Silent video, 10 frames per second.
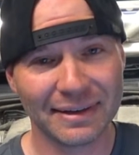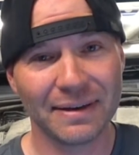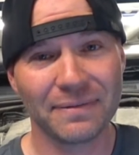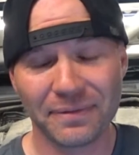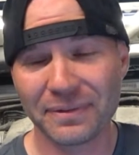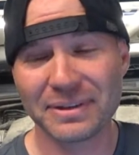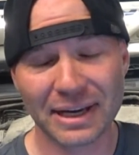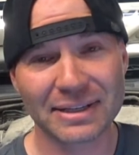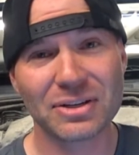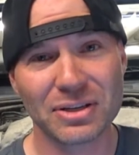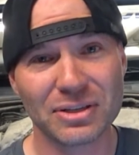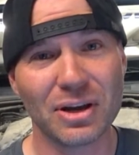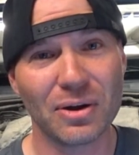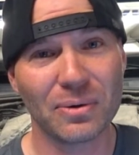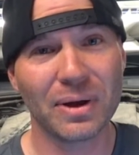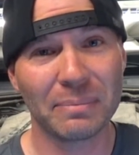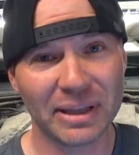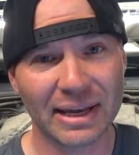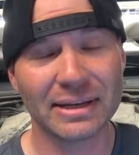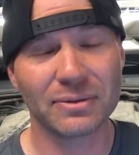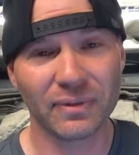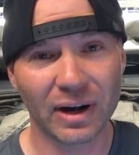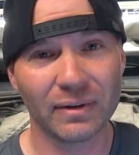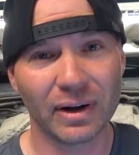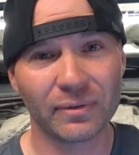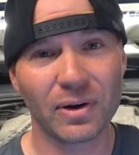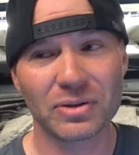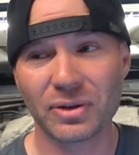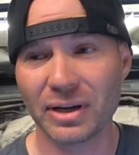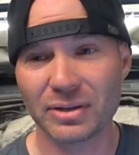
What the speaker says: if technicians know, I mean, it's very, very frustrating.